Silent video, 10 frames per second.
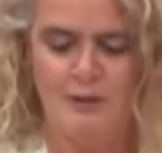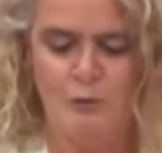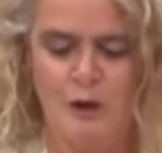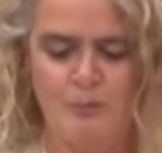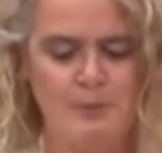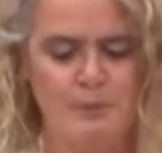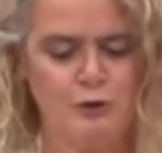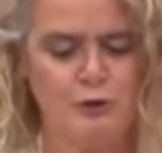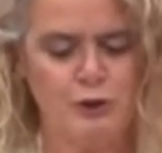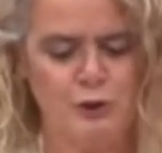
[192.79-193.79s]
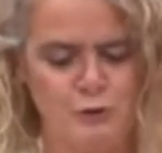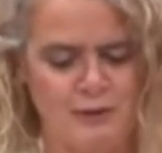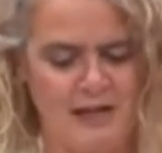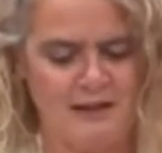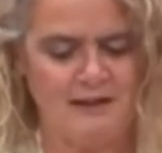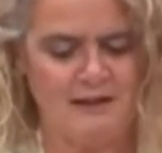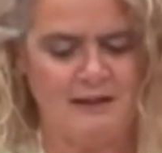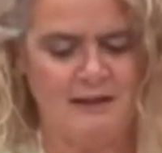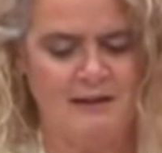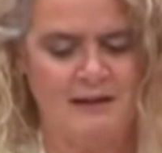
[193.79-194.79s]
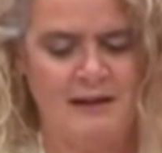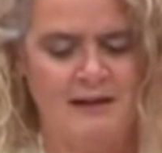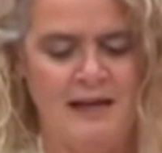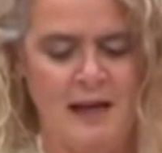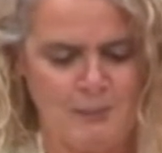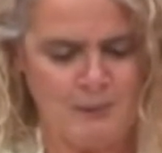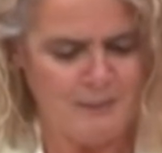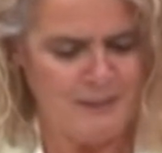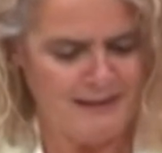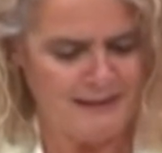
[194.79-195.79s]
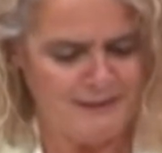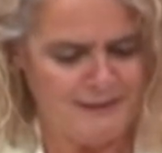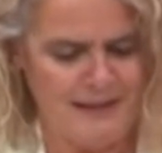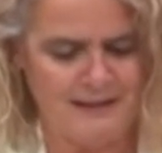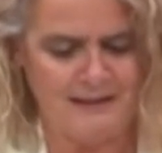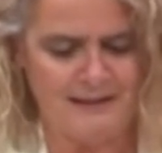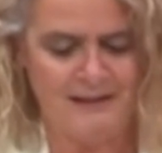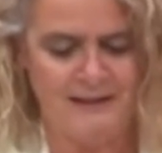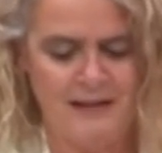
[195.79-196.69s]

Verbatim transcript: When people choose Canada, help build Canada,